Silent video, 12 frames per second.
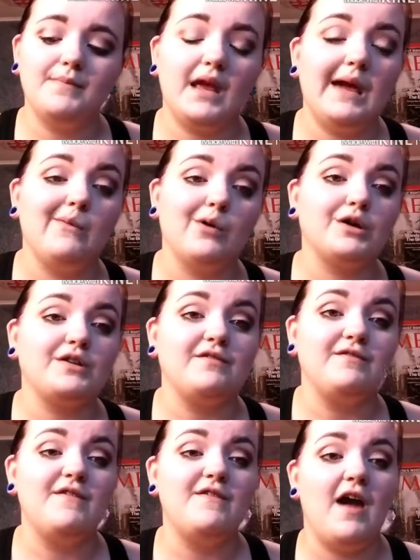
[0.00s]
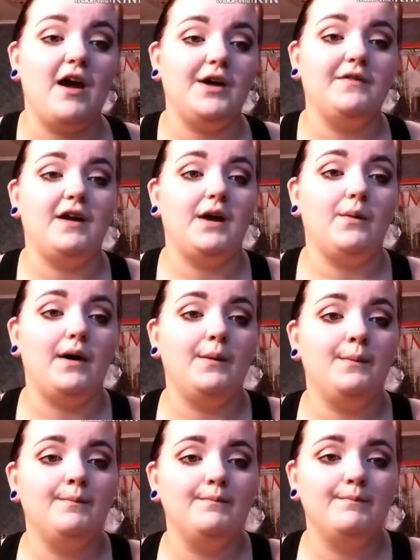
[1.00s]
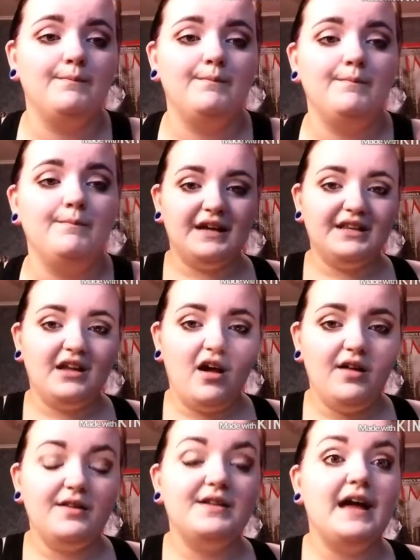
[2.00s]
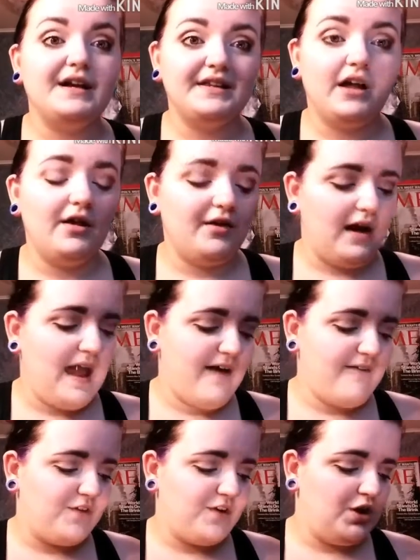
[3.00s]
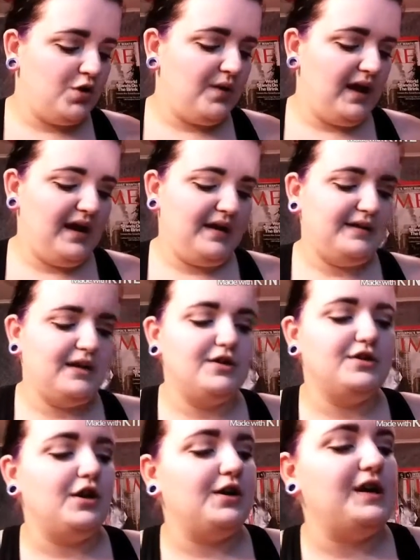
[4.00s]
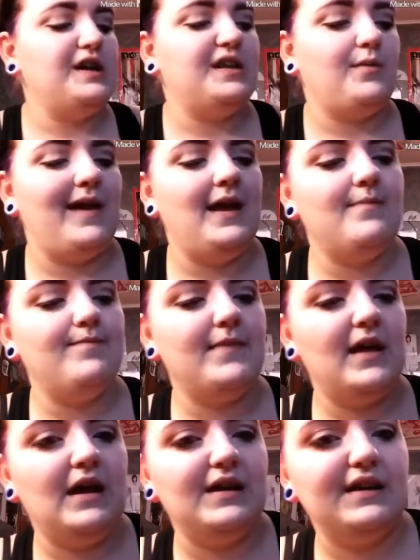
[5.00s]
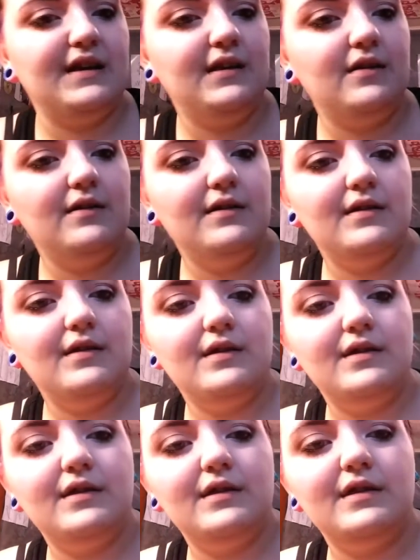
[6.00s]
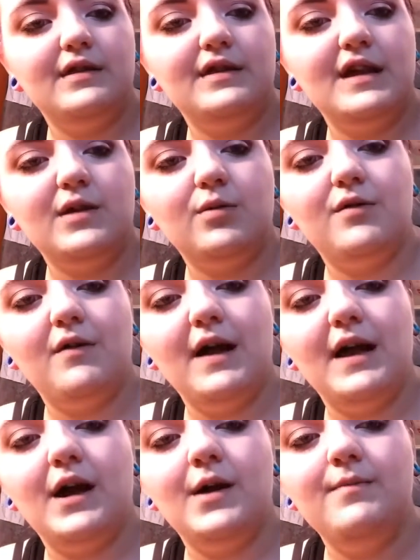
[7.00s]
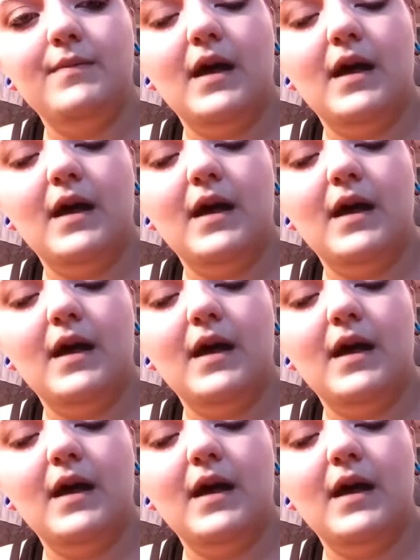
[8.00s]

It works very well. Next color I have for you is Dirty Sweet. It's this one right here.